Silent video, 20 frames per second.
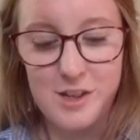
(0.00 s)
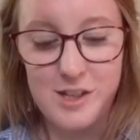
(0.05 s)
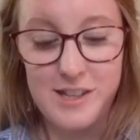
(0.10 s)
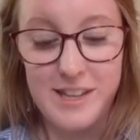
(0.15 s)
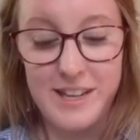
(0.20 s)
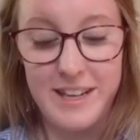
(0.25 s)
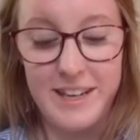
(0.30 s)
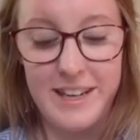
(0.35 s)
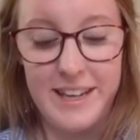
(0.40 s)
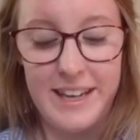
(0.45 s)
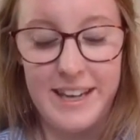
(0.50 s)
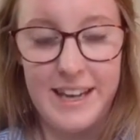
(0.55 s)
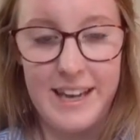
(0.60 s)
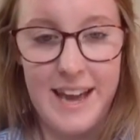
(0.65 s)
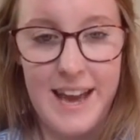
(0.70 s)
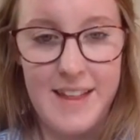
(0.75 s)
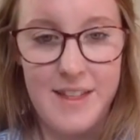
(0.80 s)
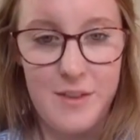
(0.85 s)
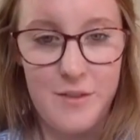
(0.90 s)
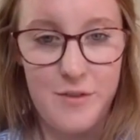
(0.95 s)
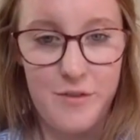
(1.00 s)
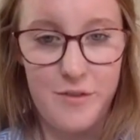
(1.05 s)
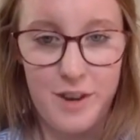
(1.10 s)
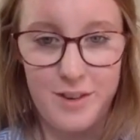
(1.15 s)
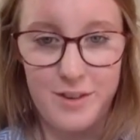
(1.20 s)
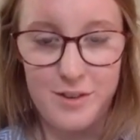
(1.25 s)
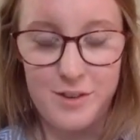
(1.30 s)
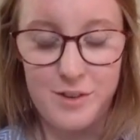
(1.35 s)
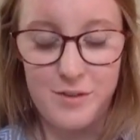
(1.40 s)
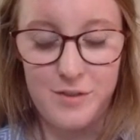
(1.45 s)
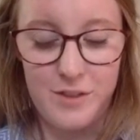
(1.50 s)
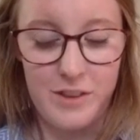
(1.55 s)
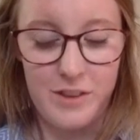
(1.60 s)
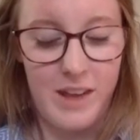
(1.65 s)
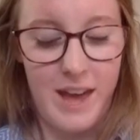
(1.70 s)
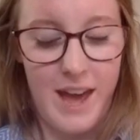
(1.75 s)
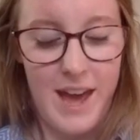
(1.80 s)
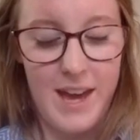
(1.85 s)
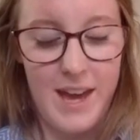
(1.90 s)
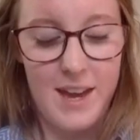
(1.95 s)
to the knee at the front of the
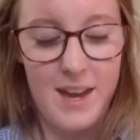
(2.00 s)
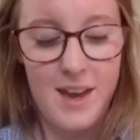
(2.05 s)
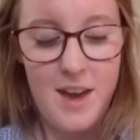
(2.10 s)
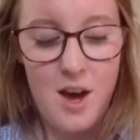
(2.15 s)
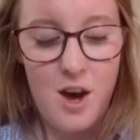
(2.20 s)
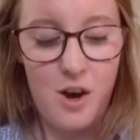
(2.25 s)
leg.